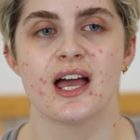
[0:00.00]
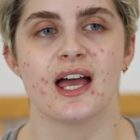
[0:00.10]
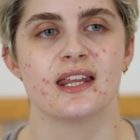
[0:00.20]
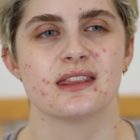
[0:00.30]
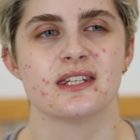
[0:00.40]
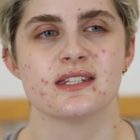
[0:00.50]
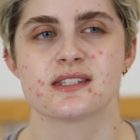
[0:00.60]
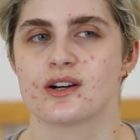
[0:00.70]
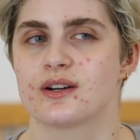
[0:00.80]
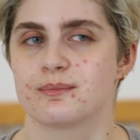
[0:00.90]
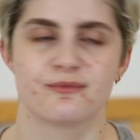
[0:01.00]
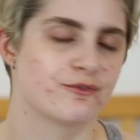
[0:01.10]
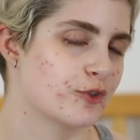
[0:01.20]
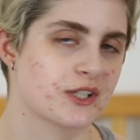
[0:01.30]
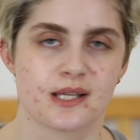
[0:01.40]
And these are,
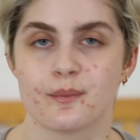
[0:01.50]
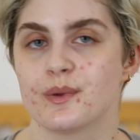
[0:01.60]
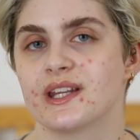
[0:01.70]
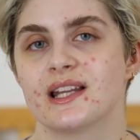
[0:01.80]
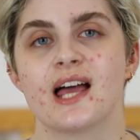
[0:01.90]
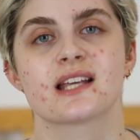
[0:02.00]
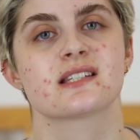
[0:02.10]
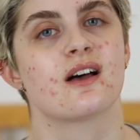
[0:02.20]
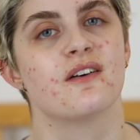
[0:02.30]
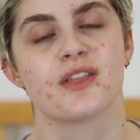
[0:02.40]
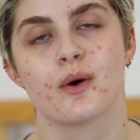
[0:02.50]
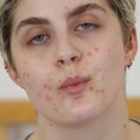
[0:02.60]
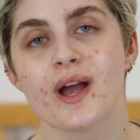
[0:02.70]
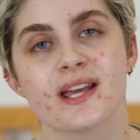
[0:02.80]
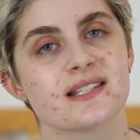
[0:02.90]
for example, the likes of the
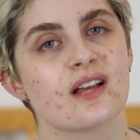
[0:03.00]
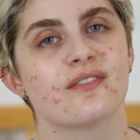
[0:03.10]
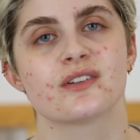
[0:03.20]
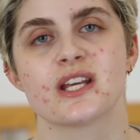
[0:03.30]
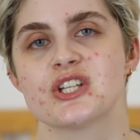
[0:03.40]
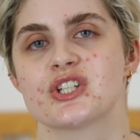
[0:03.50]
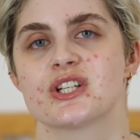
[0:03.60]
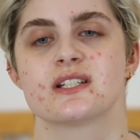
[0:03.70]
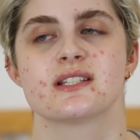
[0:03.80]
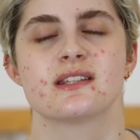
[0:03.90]
YSL foundations,